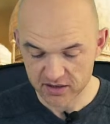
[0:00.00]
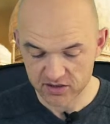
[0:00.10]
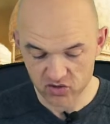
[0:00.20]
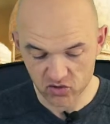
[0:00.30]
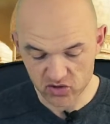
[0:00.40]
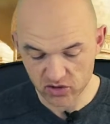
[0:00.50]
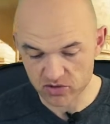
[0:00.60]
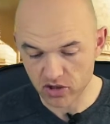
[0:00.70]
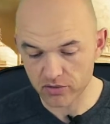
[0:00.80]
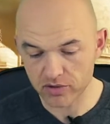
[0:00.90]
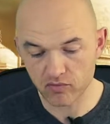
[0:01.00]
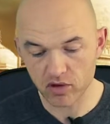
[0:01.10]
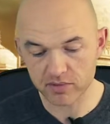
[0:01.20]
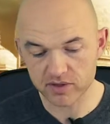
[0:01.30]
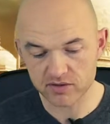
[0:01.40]
There's also Tony
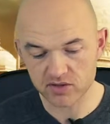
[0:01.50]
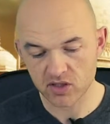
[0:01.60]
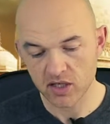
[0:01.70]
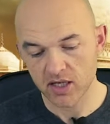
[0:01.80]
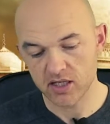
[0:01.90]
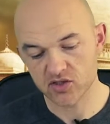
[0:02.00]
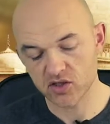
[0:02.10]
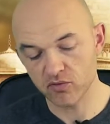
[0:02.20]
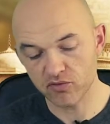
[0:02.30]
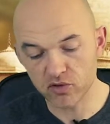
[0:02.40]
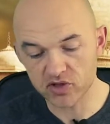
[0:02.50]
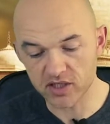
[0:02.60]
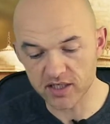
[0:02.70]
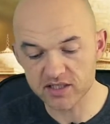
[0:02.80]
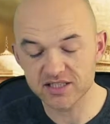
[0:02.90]
Robbins. And so
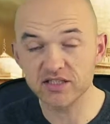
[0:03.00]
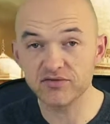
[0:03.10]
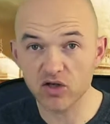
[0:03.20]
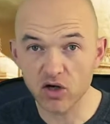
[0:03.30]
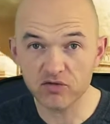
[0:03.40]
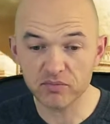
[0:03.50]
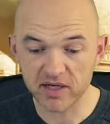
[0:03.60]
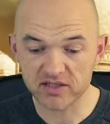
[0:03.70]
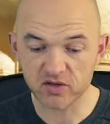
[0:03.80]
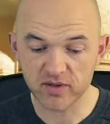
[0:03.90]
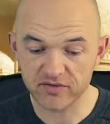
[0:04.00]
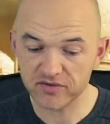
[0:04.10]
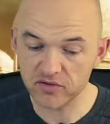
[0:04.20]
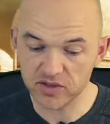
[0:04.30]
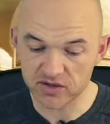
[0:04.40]
unfortunately, Stephen Covey passed away a
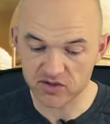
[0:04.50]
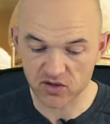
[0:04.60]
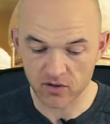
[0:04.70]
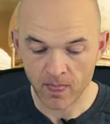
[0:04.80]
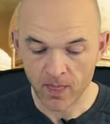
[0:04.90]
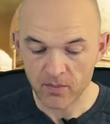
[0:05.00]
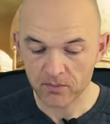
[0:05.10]
few years ago.